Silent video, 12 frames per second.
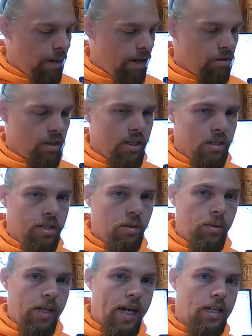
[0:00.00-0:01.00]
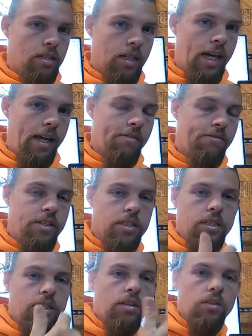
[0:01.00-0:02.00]
mounts to this that we actually have
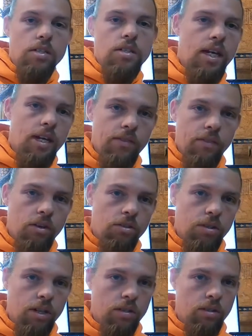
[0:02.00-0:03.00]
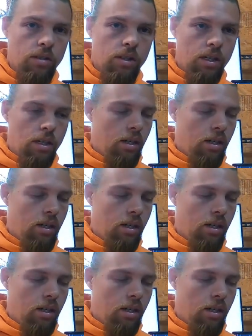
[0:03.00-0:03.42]
physically on the side of our trailer.